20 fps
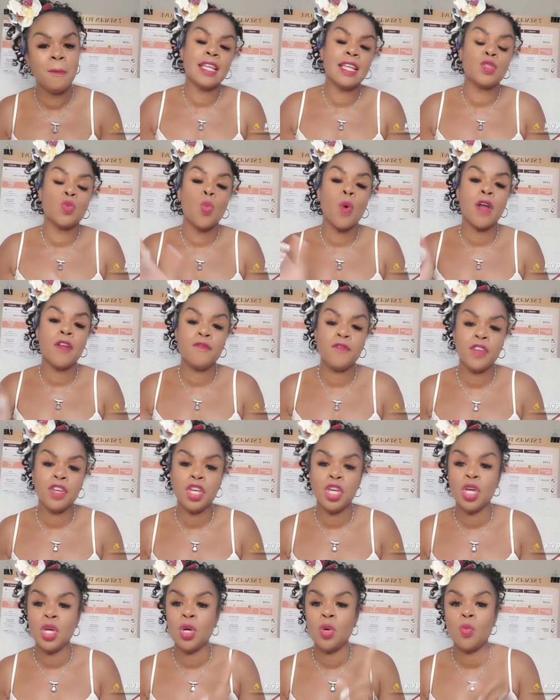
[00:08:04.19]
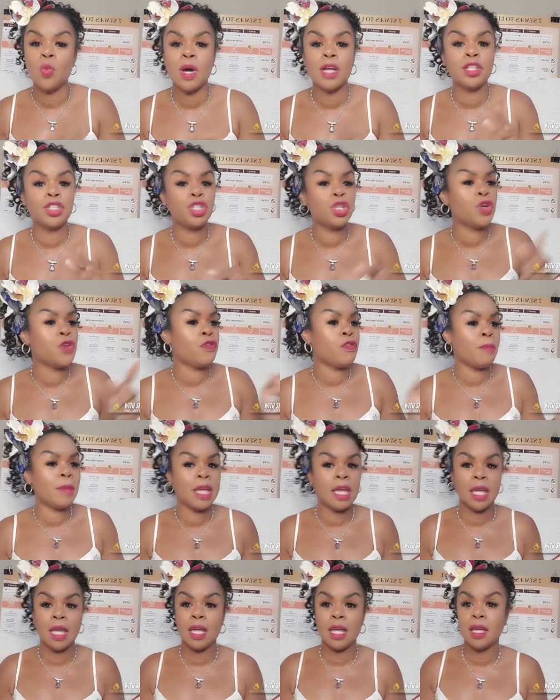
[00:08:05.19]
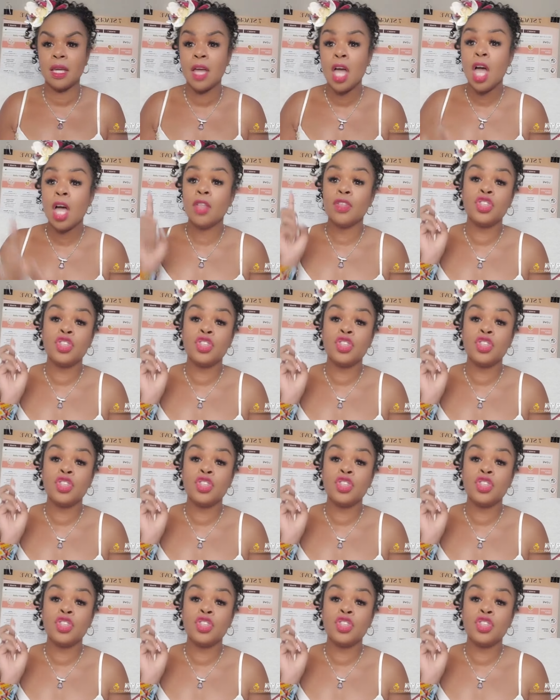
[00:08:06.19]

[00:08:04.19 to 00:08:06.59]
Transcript: It's 1 for you, 1, 2 for me.